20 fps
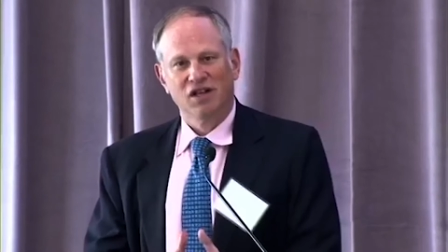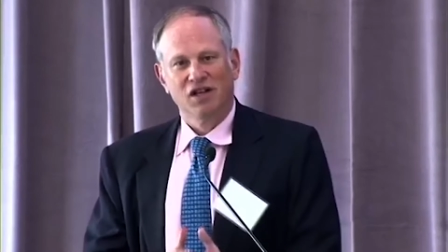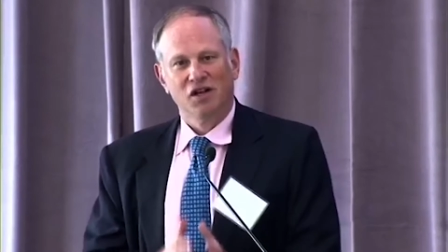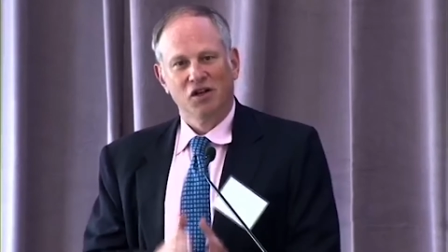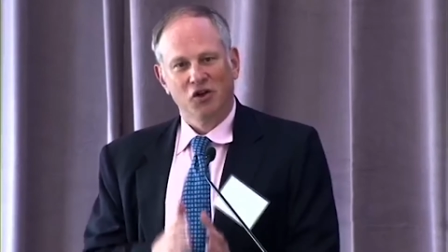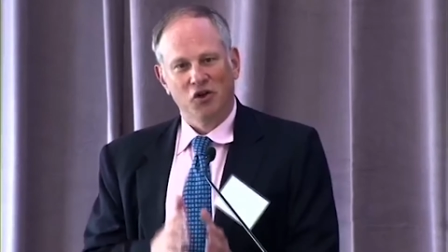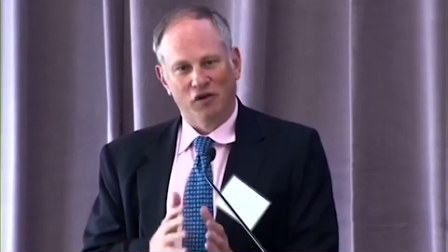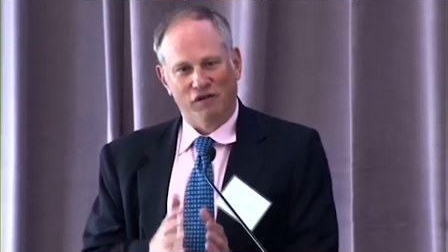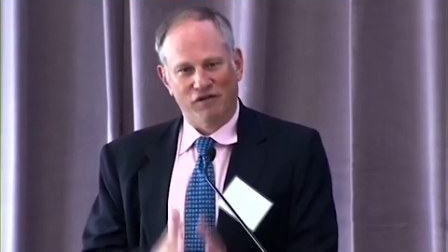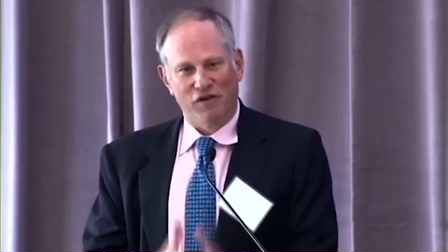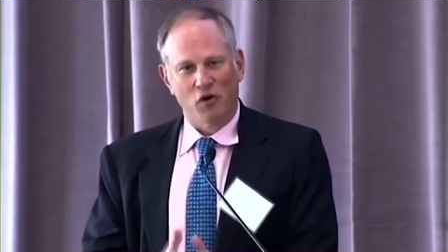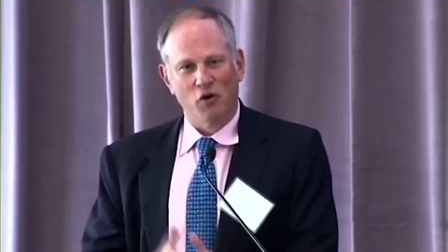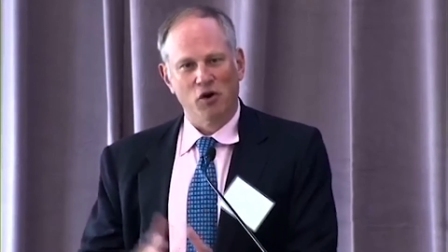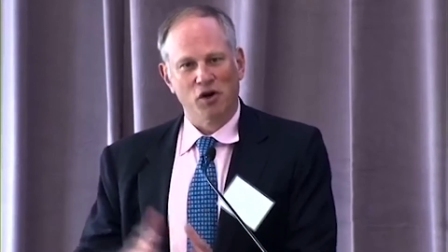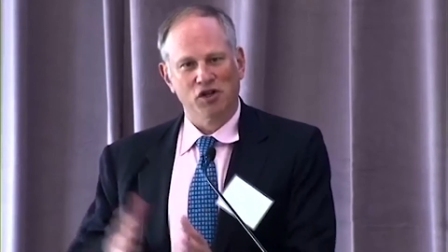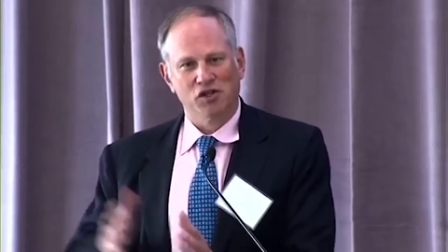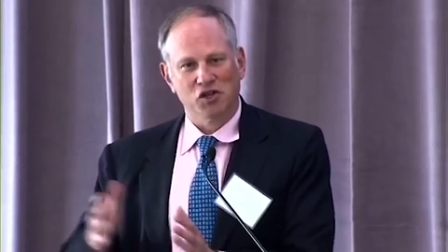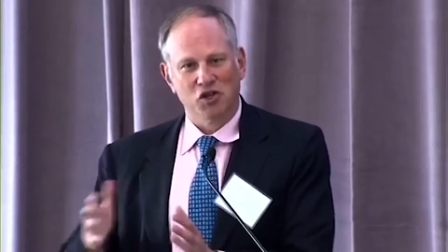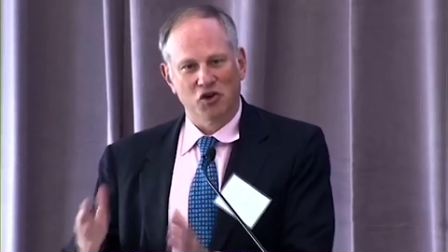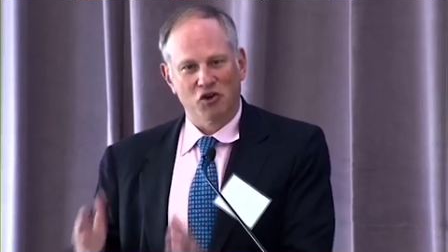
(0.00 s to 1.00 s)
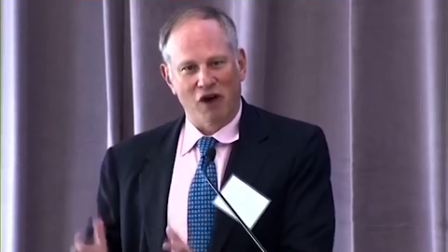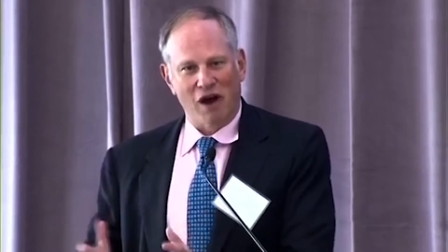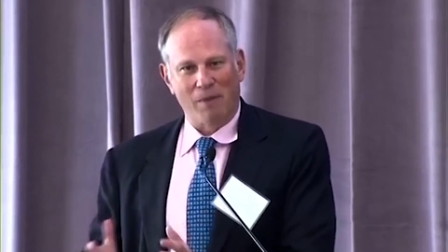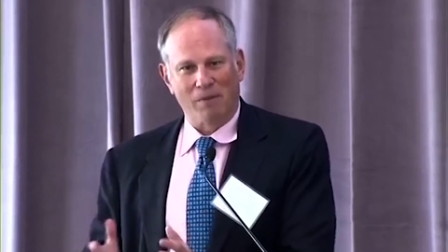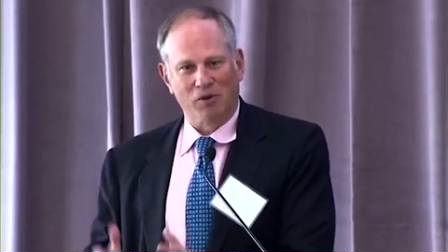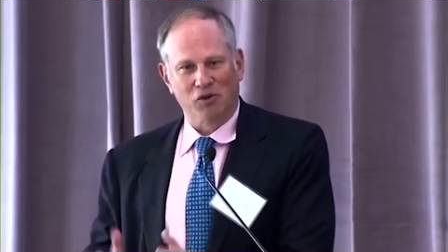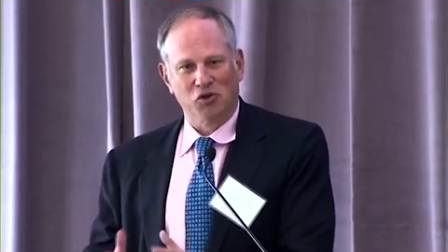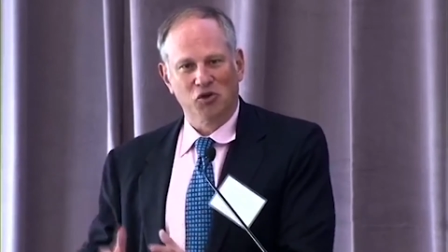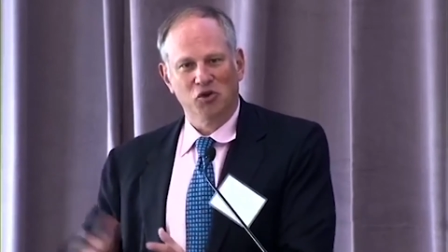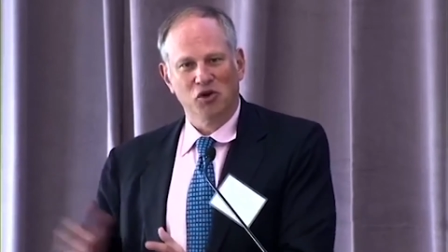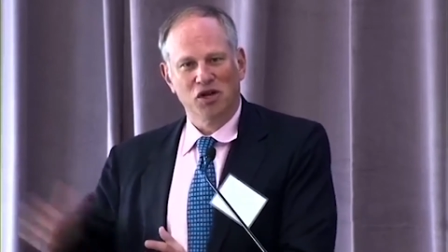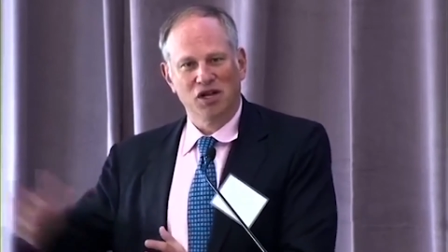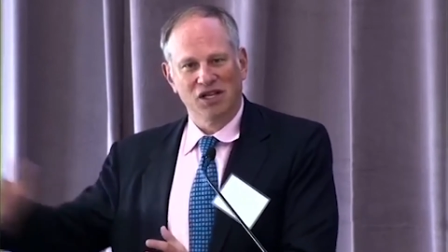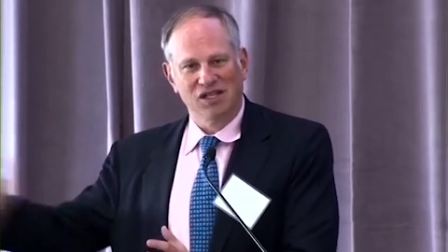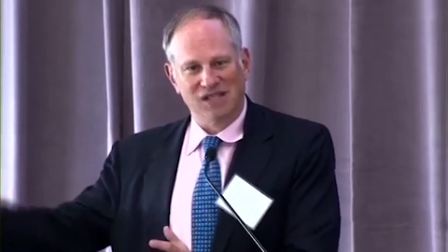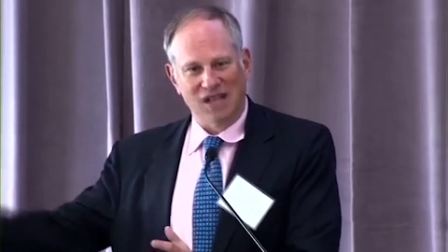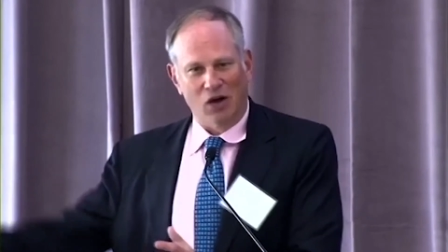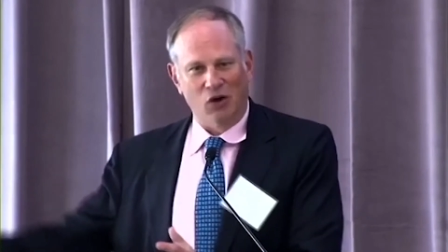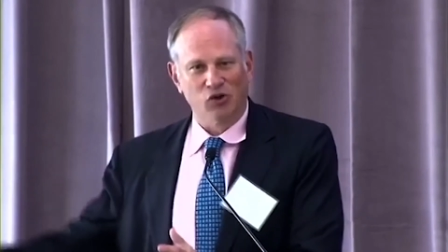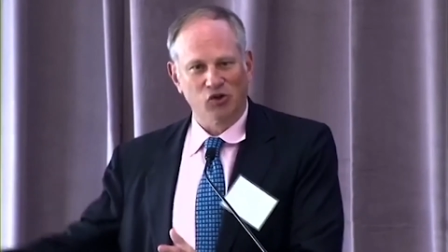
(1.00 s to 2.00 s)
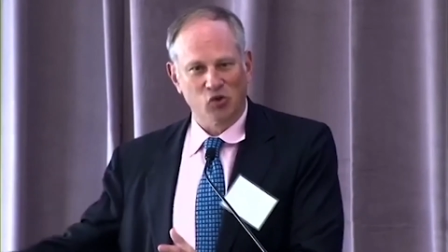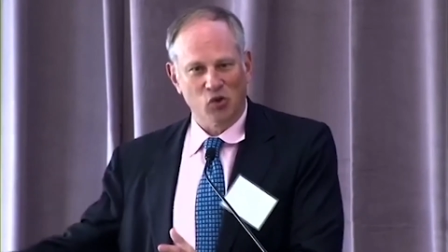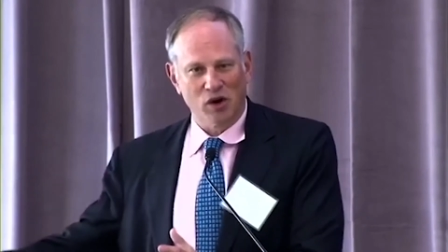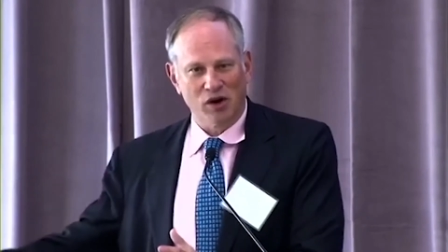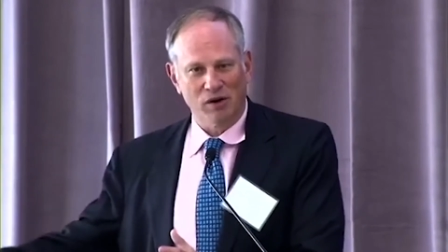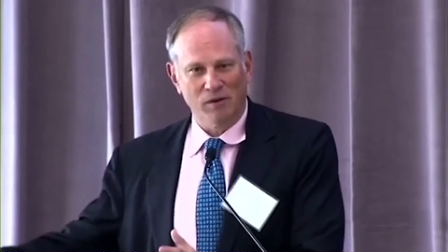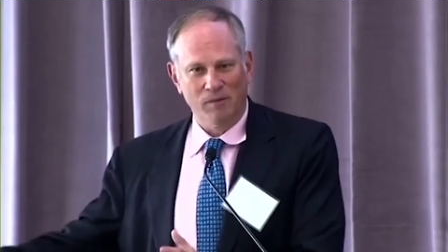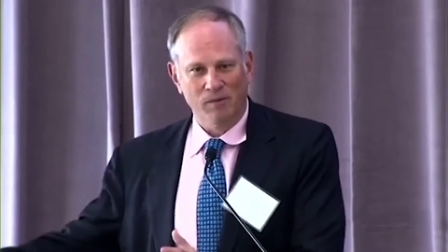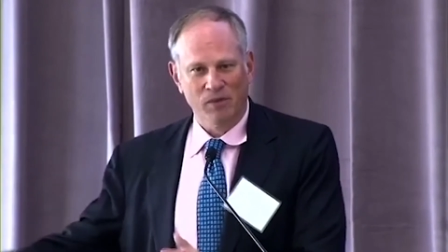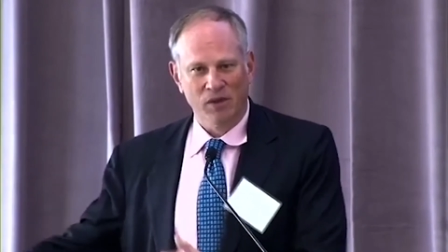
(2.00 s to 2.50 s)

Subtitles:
your focus and your opportunities elsewhere.